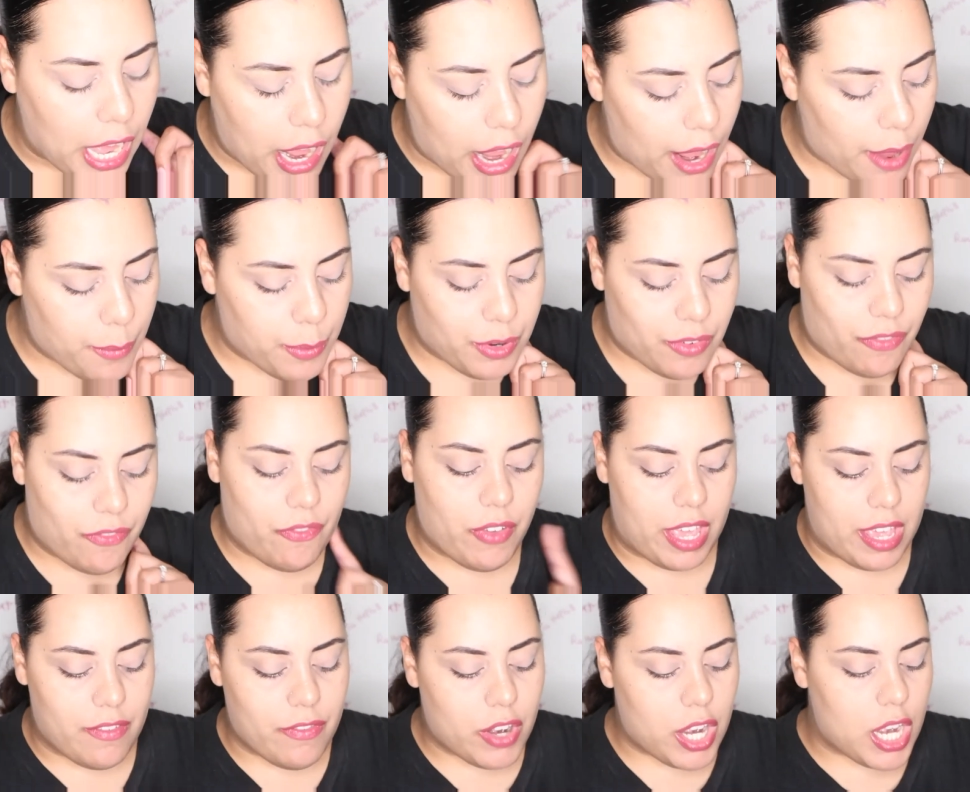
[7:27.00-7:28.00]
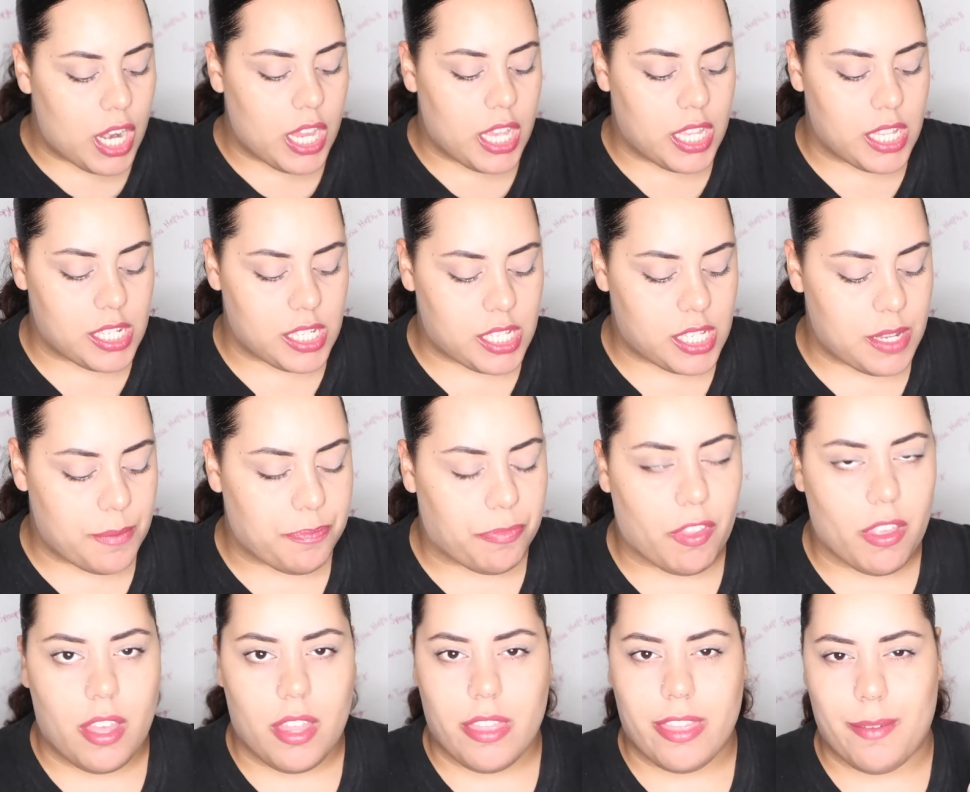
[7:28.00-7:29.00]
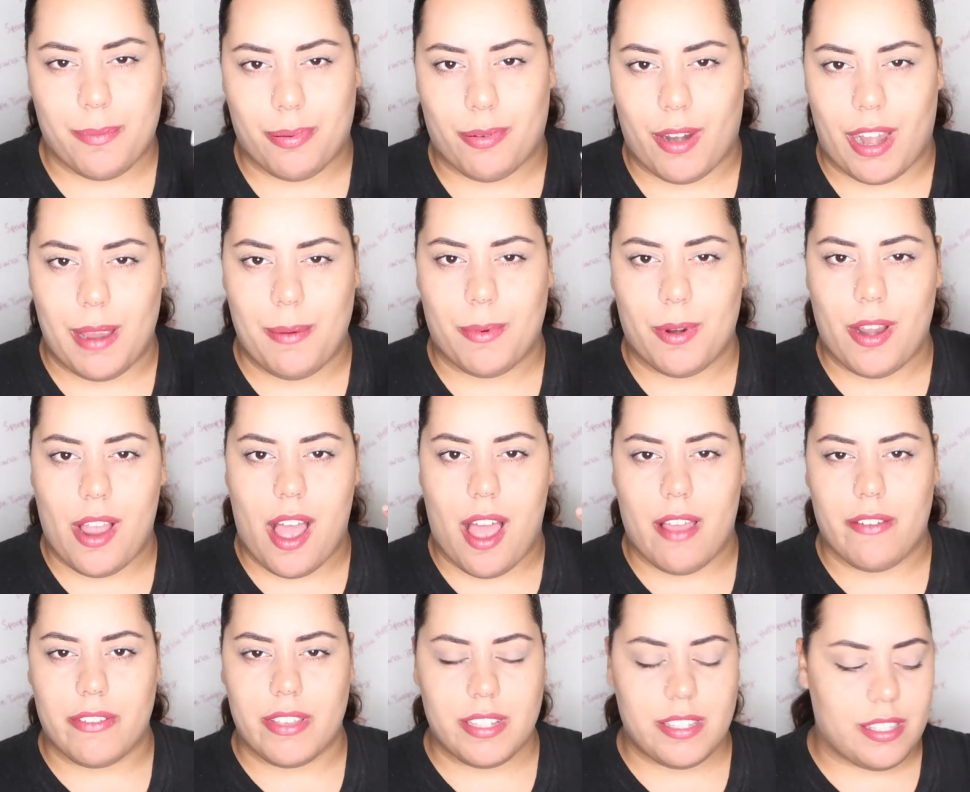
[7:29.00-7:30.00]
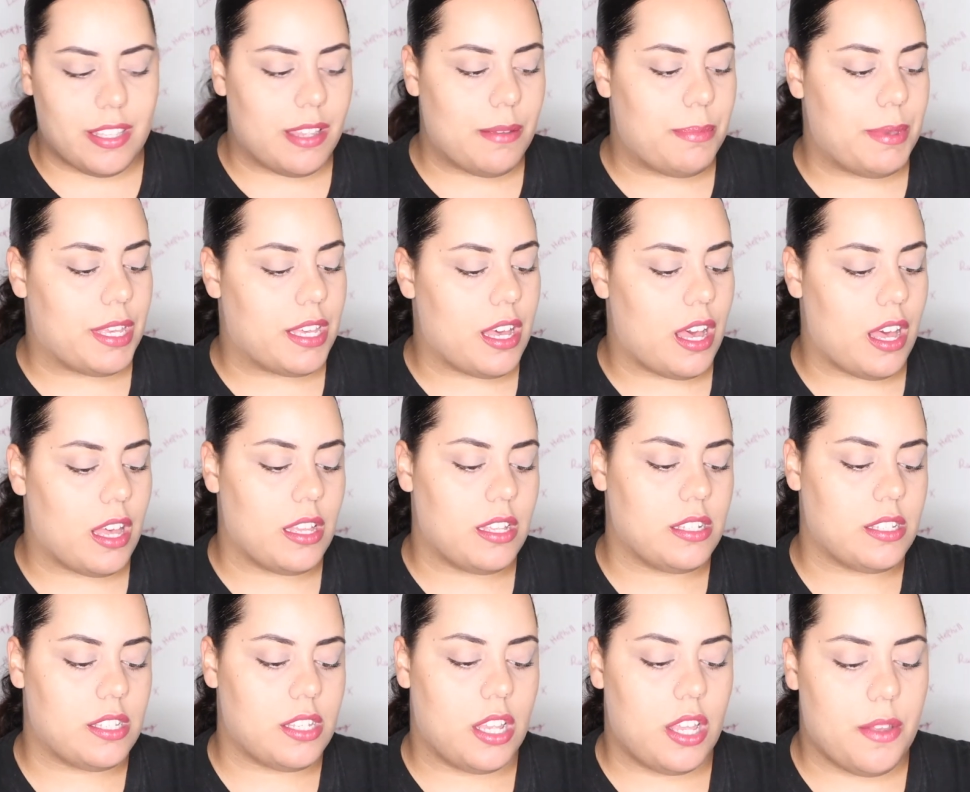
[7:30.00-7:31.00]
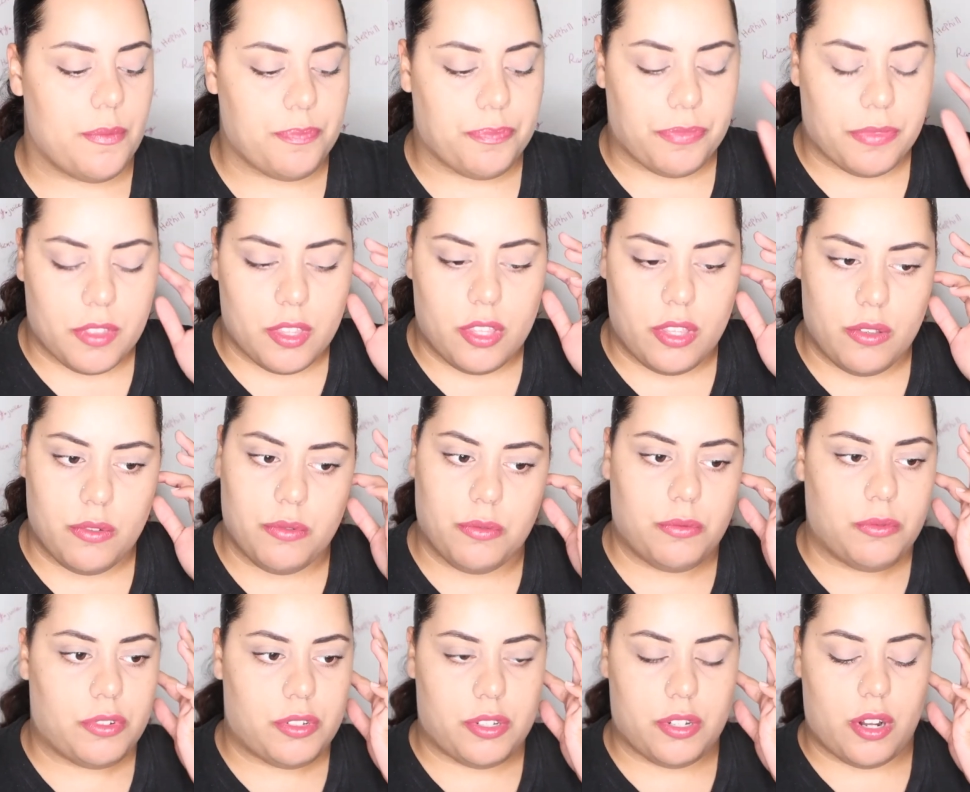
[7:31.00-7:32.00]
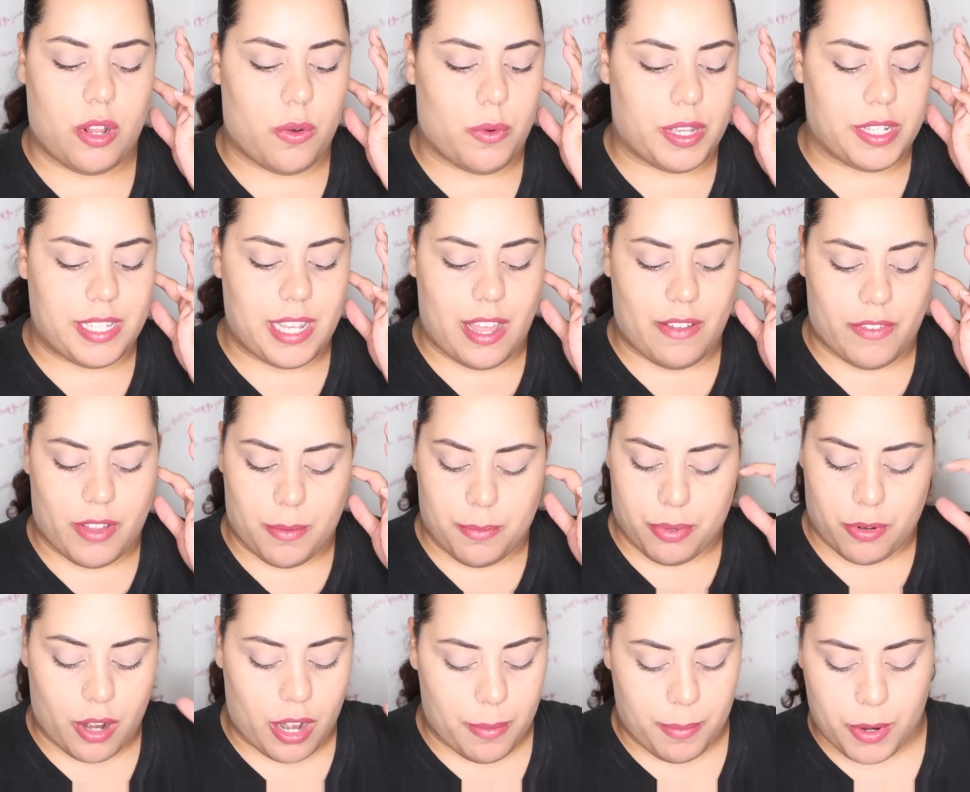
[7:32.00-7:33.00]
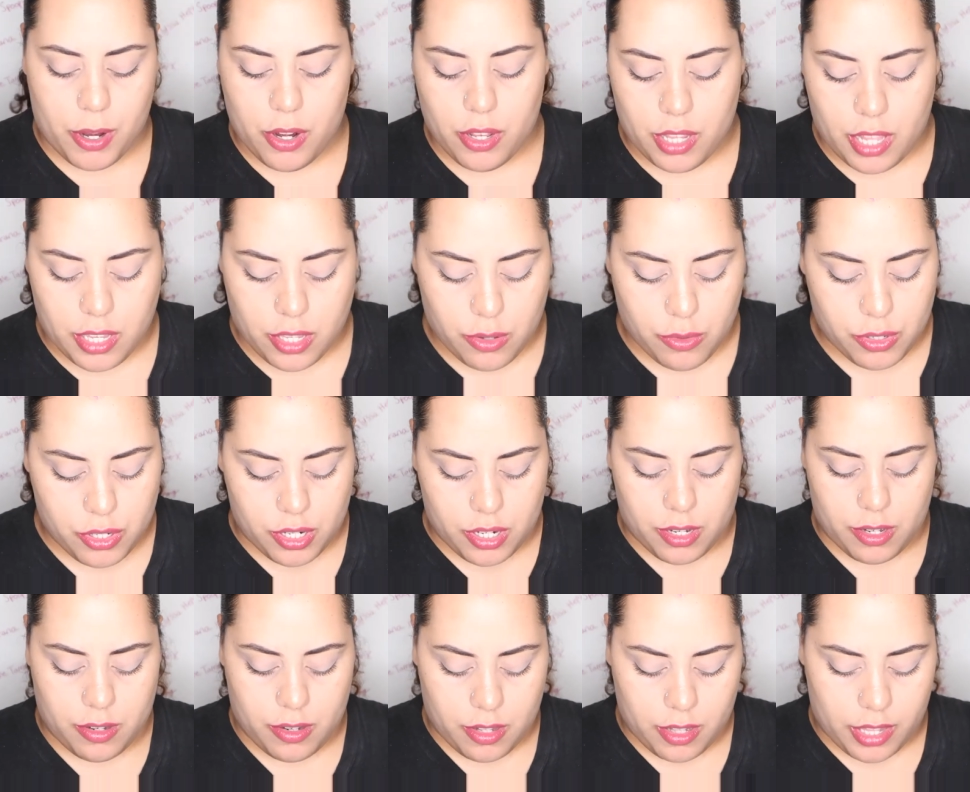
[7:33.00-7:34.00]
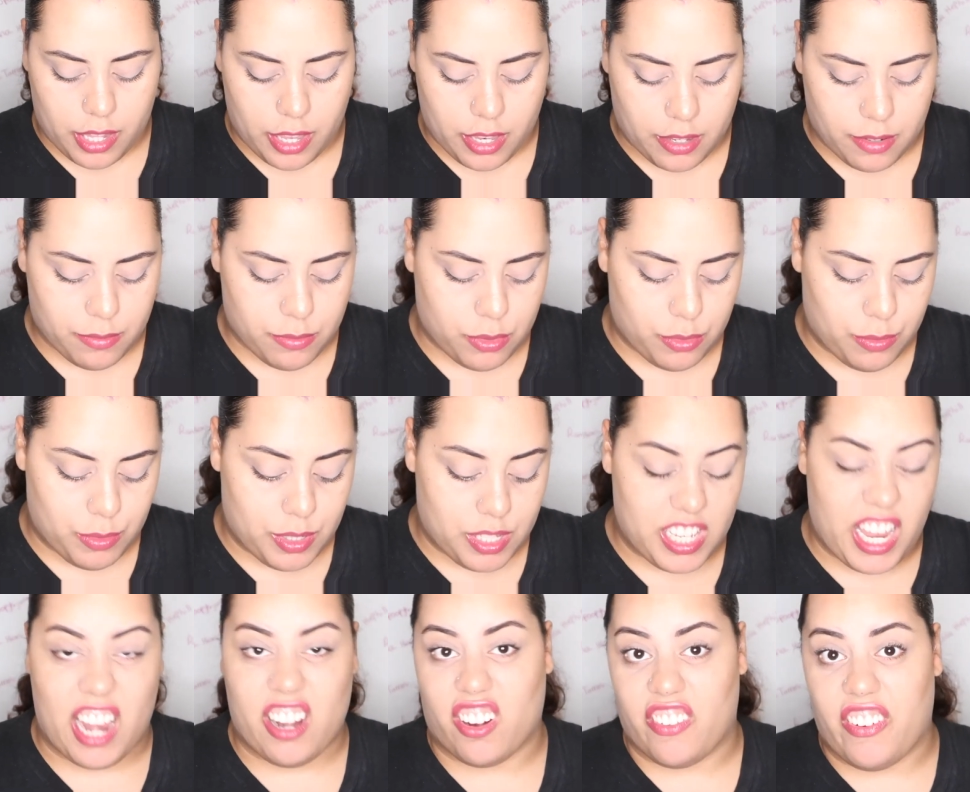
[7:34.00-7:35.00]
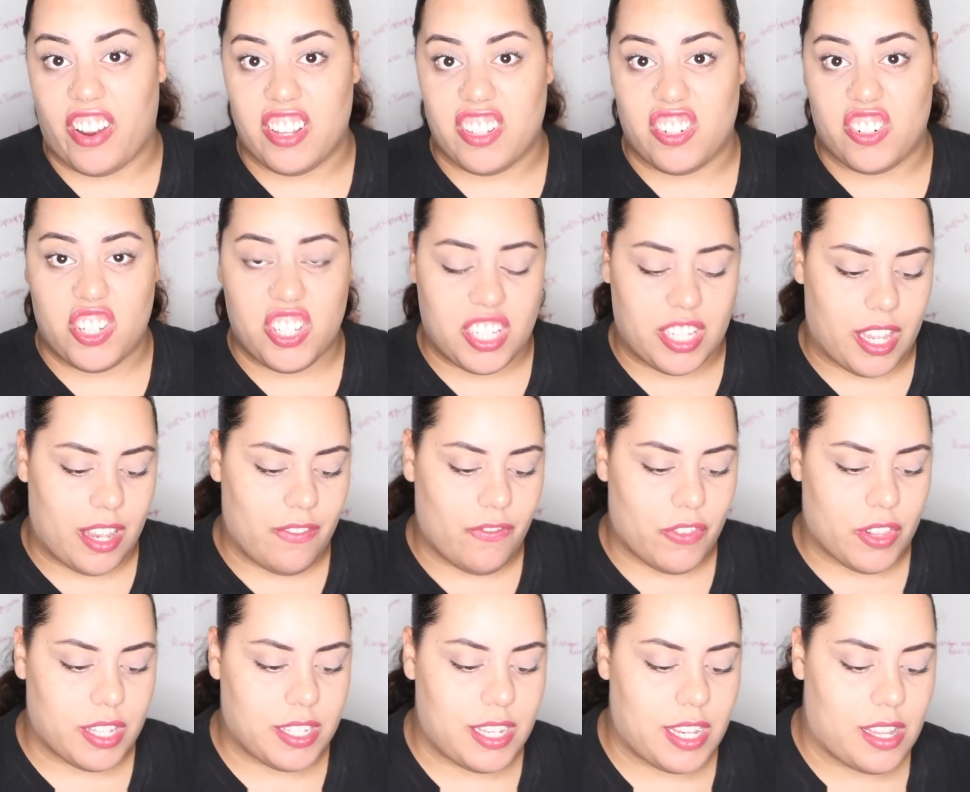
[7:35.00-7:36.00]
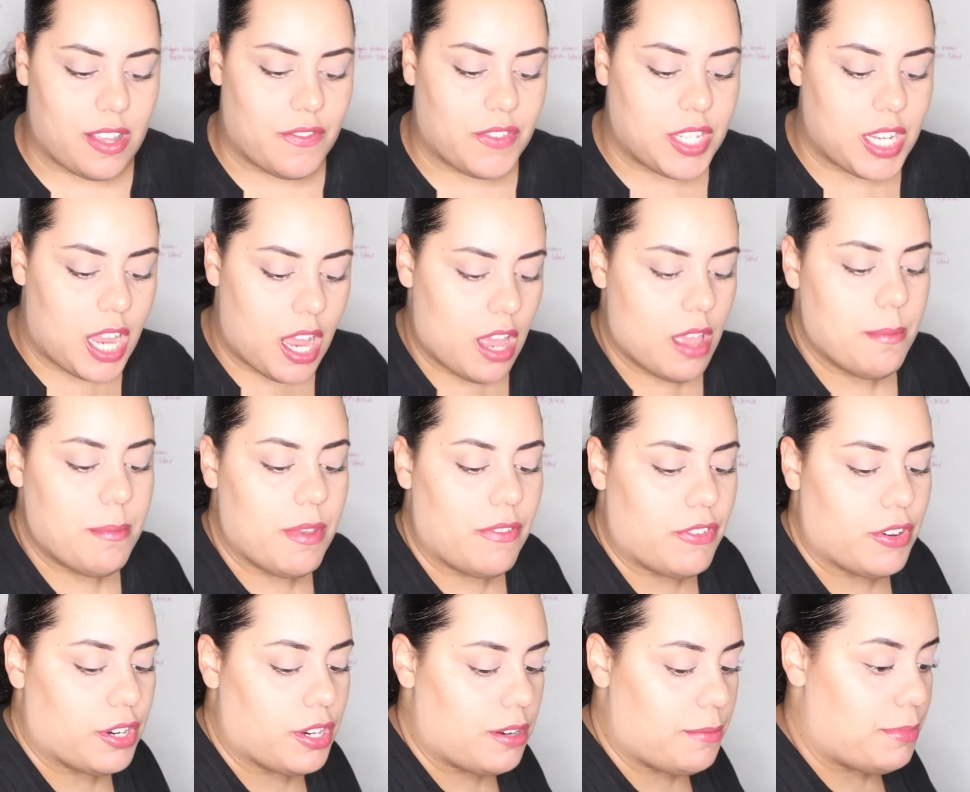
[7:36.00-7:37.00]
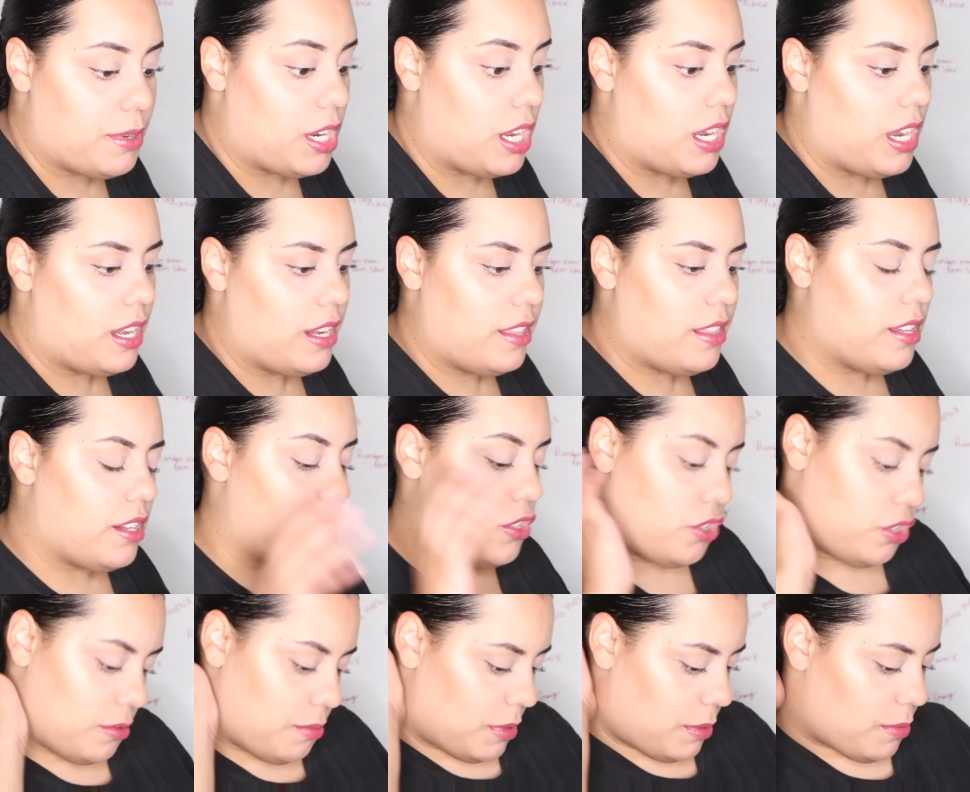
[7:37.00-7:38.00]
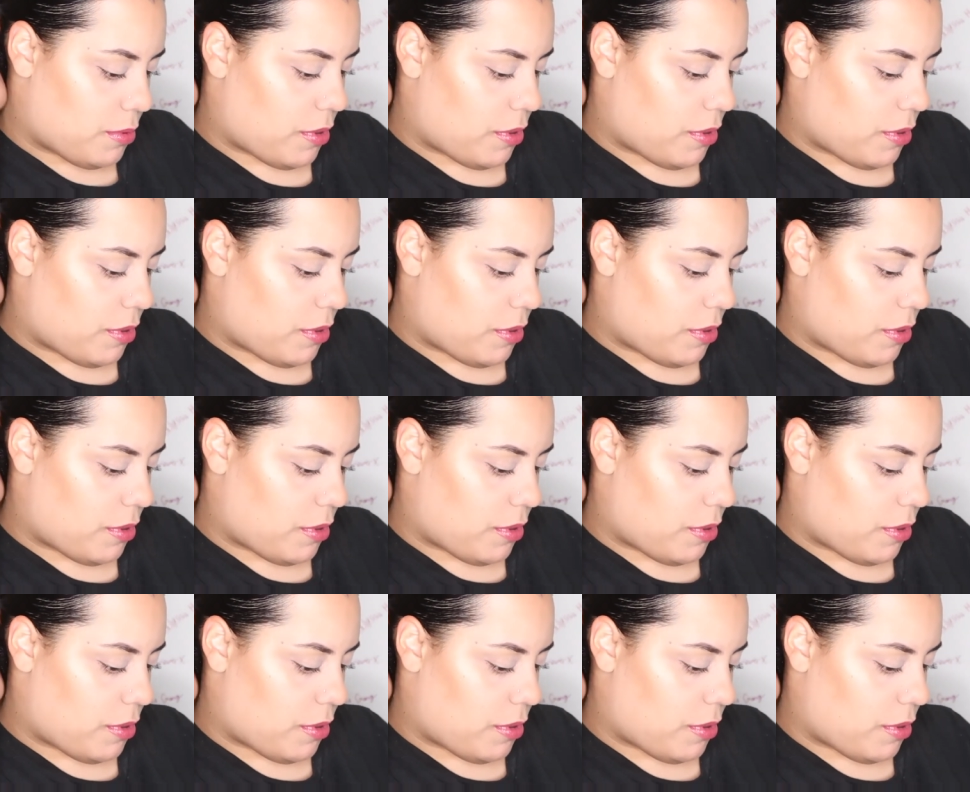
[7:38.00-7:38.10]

I would favor is the primer, obviously, because you should always have on primer. Like, you shouldn't like sacrifice your skin for the sake of time. If you're gonna put on anything, it should be